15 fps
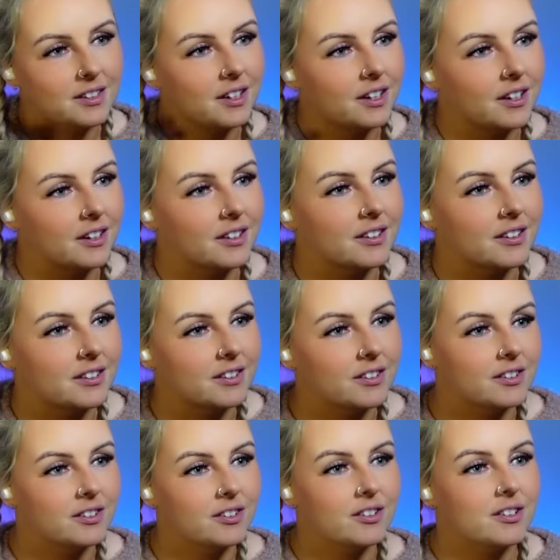Yeah.
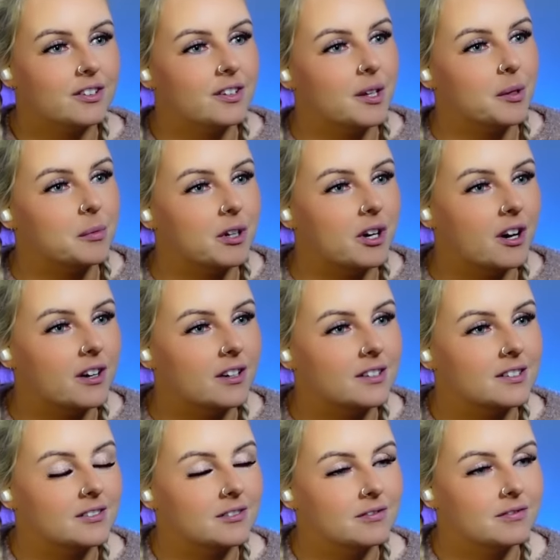None of them are hard
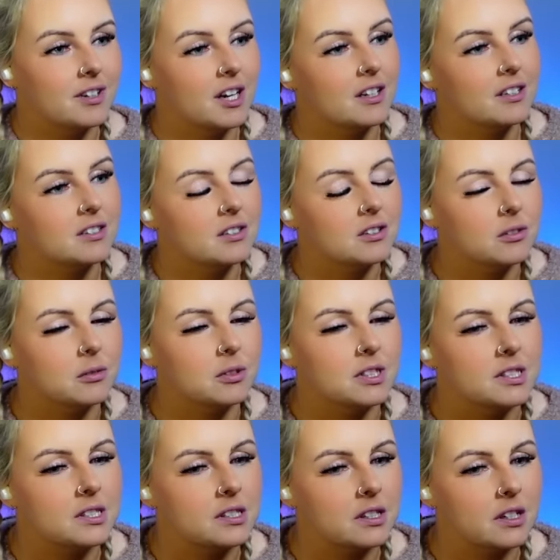and fast. No, what did
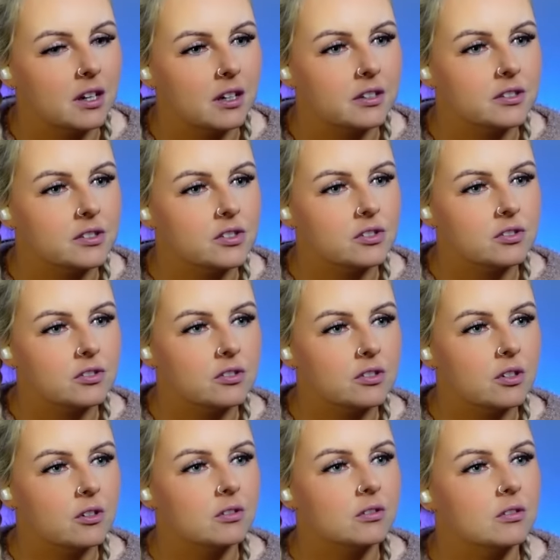he say? Hard and
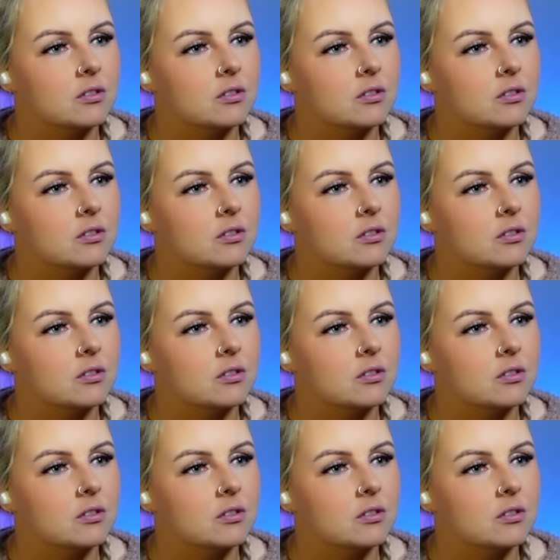strong.